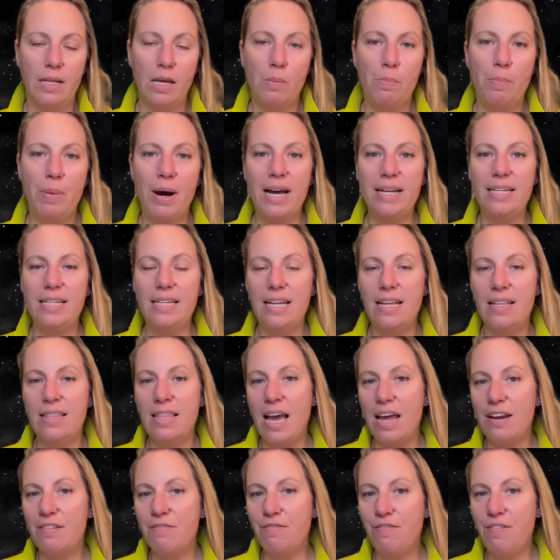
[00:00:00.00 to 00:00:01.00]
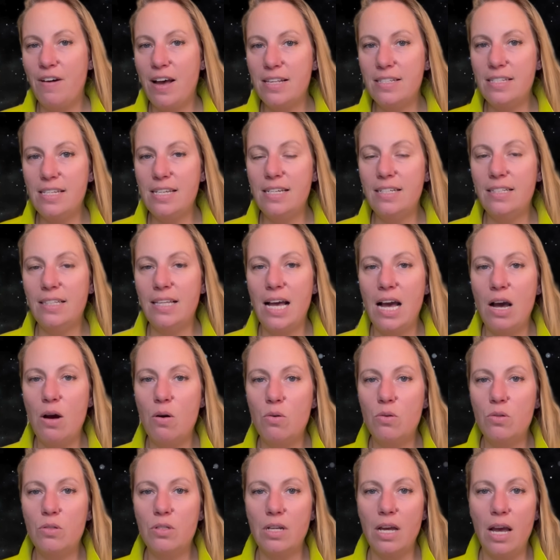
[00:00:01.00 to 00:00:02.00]
But that fuzzy
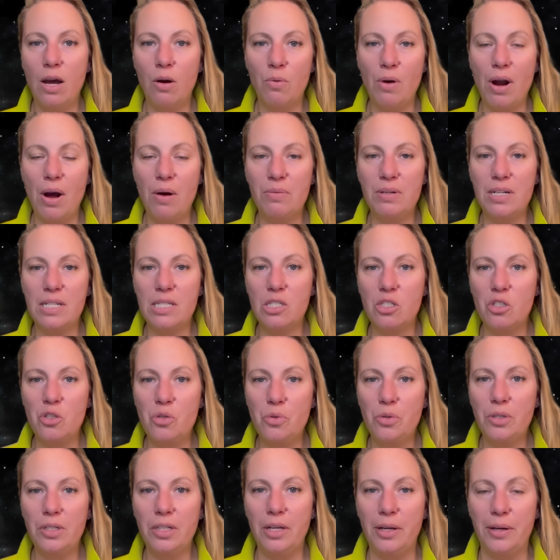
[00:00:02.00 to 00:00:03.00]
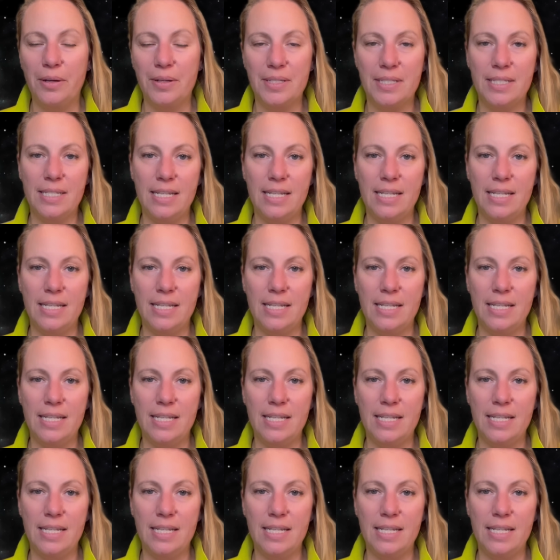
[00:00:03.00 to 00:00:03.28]
cloud around its nucleus,